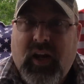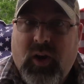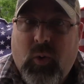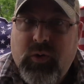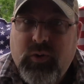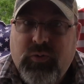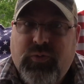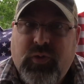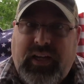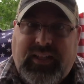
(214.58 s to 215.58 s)
loyal
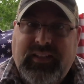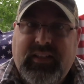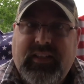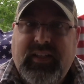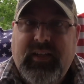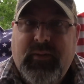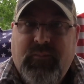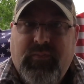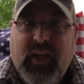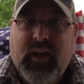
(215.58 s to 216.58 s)
friend
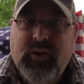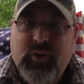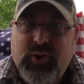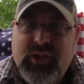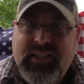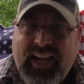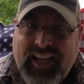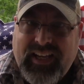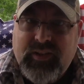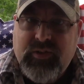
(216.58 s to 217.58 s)
that
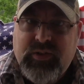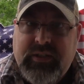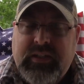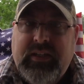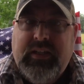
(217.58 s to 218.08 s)
understands